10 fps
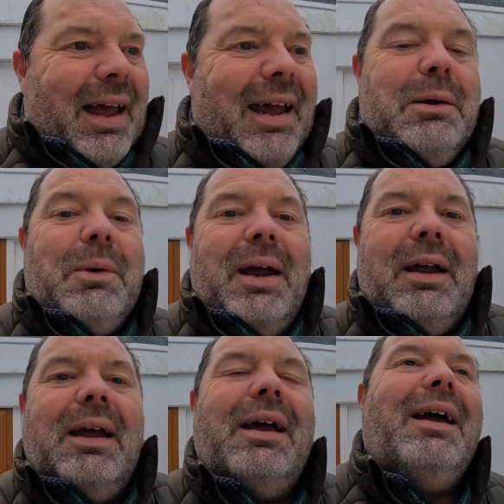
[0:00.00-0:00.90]
Anyway,
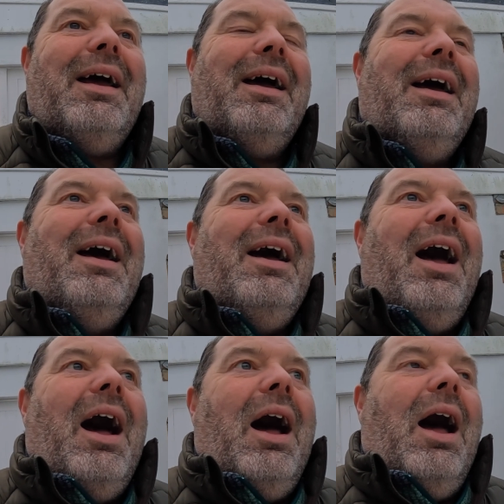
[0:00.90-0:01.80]

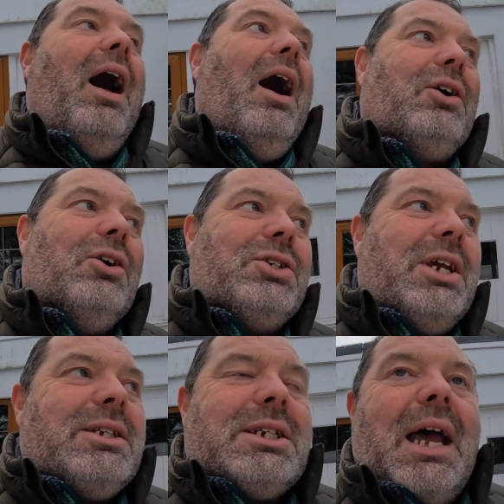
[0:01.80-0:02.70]
I goes
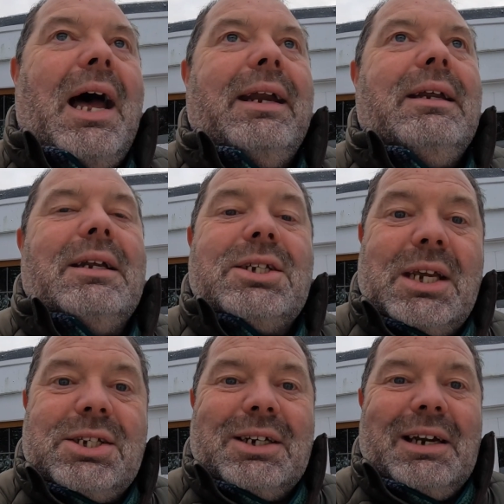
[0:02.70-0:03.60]
inside and
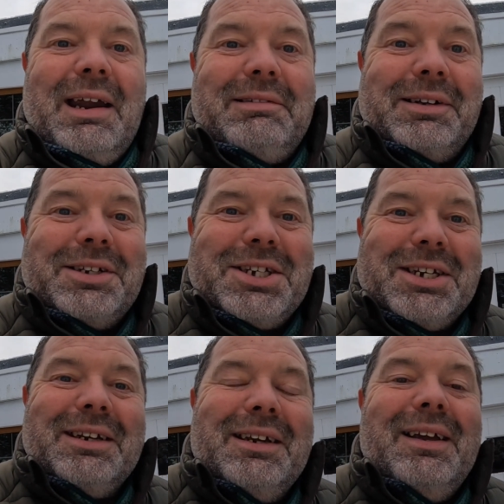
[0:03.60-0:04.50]
says to
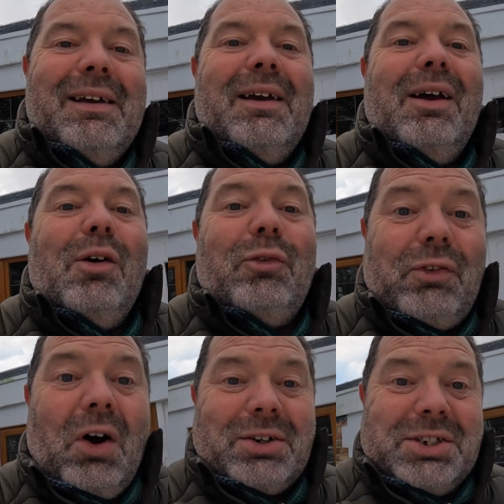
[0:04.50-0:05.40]
Clarence,
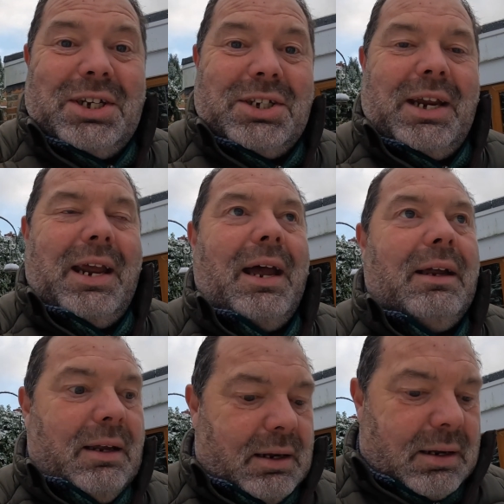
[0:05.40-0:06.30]
"Fox is here."
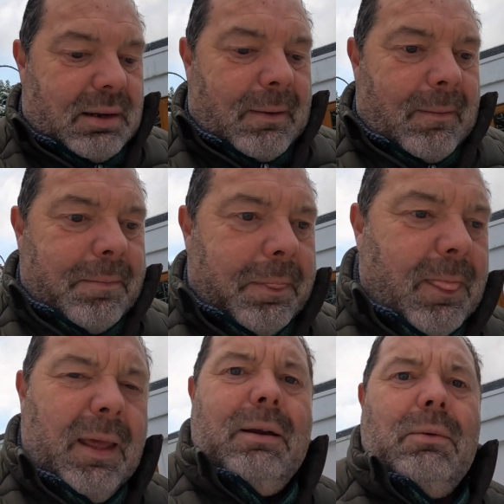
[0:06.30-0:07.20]

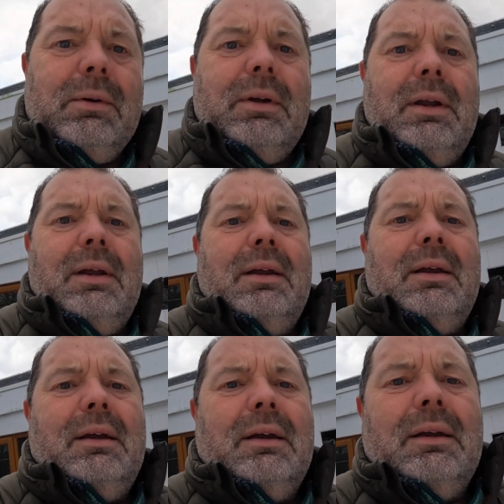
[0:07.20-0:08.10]
"Anyone
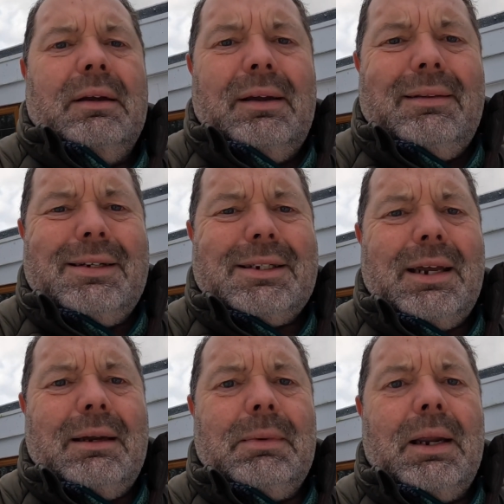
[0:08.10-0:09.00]
at this
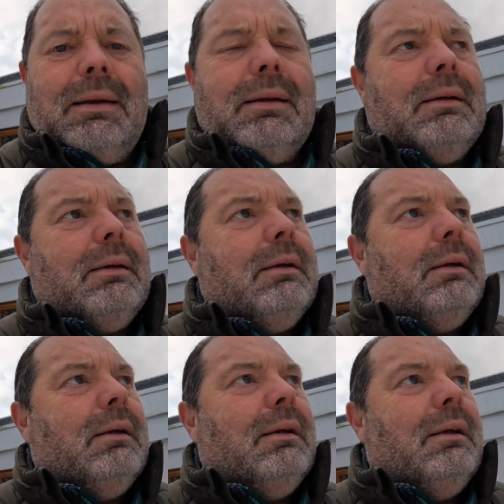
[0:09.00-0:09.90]
time, lad?"
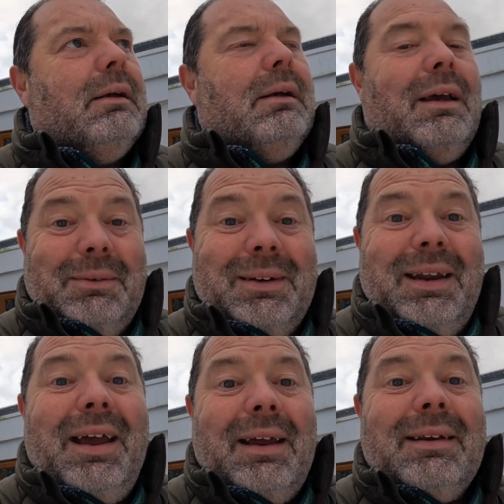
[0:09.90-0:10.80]
I went,
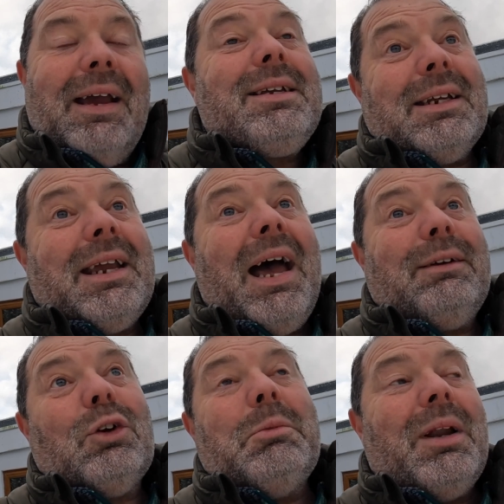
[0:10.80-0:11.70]
yeah, he's in
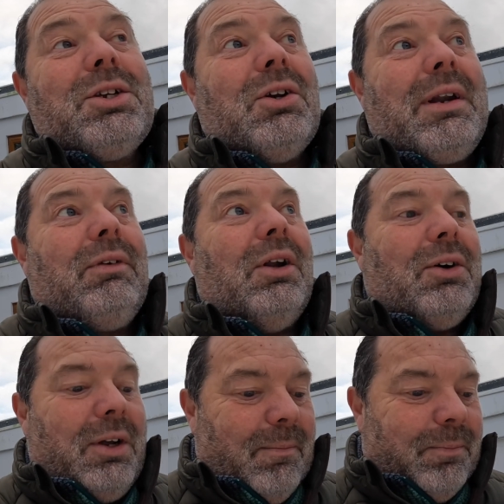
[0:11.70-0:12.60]
garden, come on, let's go and have a look.